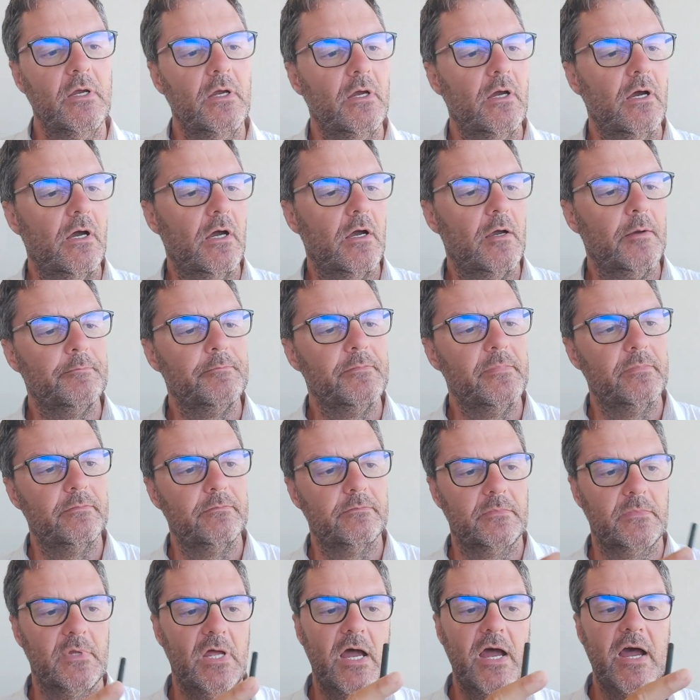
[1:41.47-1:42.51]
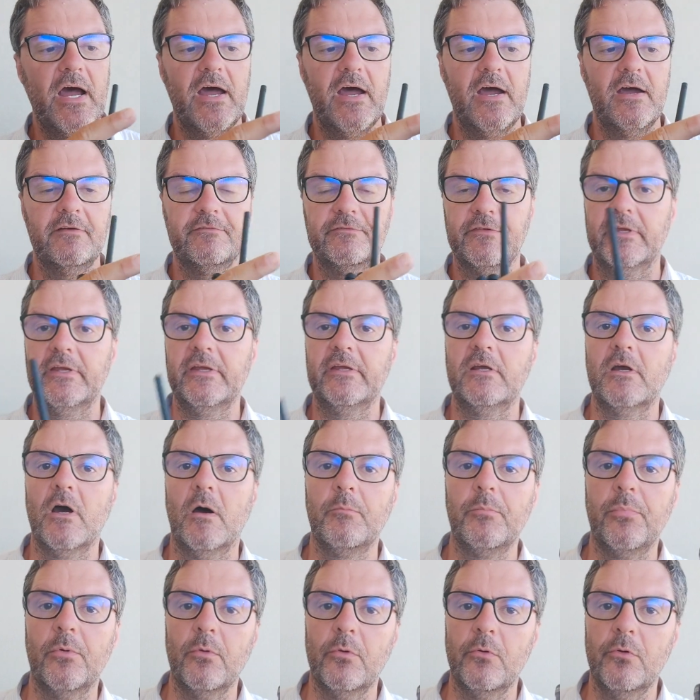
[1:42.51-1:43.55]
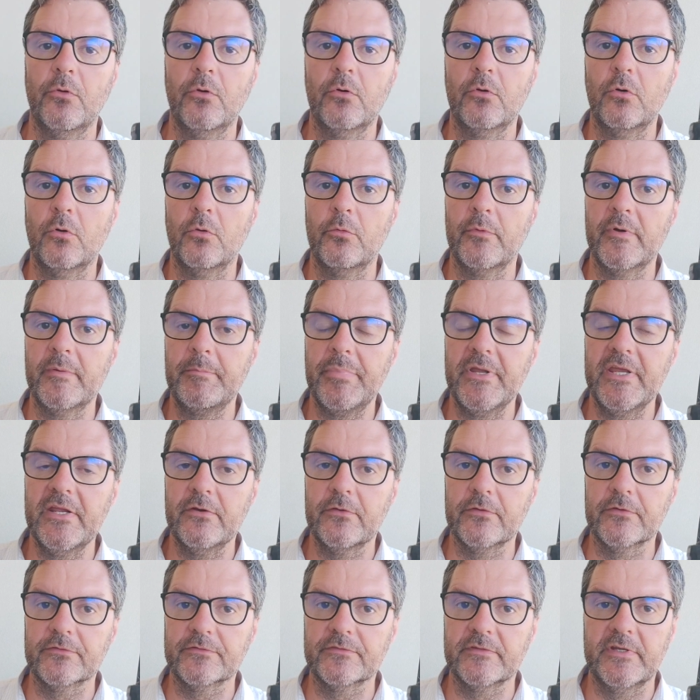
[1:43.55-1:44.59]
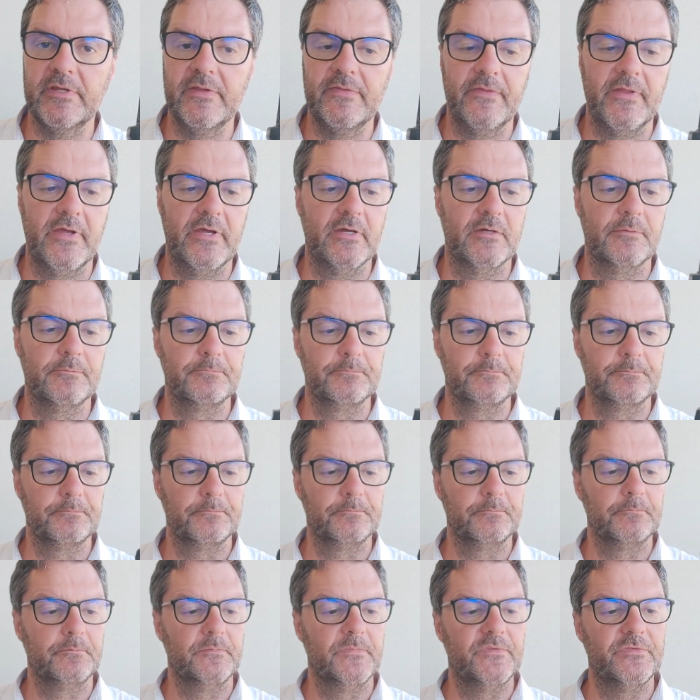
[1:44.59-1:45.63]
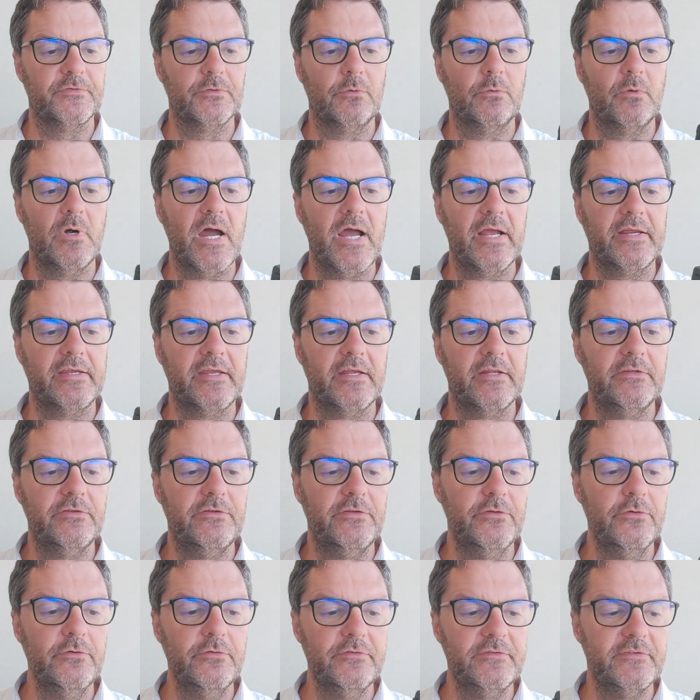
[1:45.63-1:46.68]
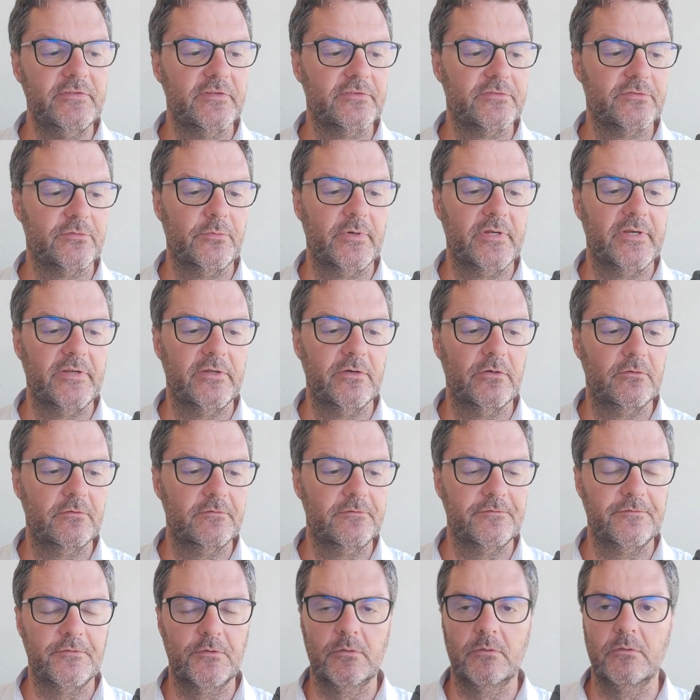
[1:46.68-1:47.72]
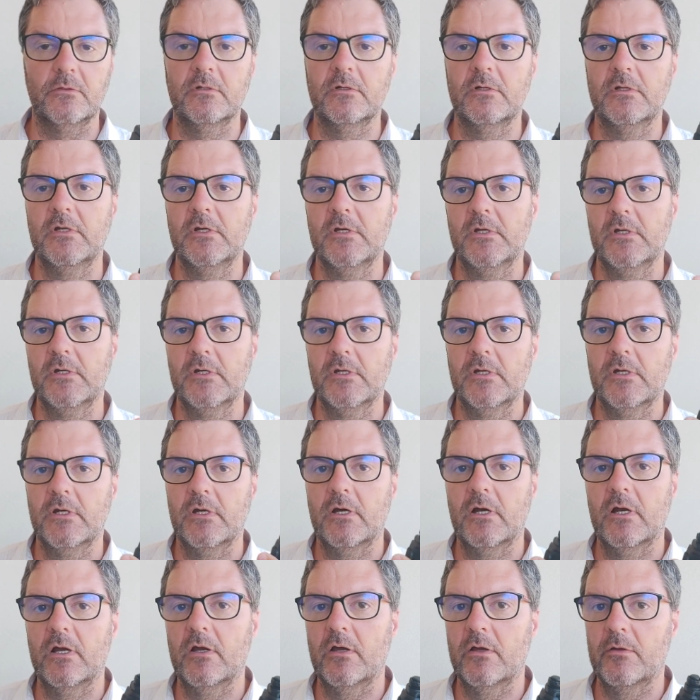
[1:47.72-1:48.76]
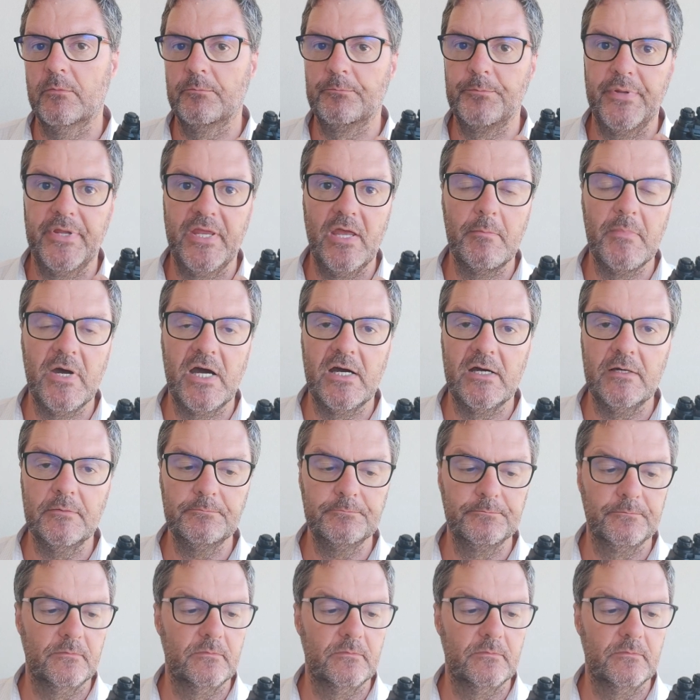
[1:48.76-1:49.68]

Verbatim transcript: uh, I have a couple local repeaters in there so I can use this radio for uh, PMR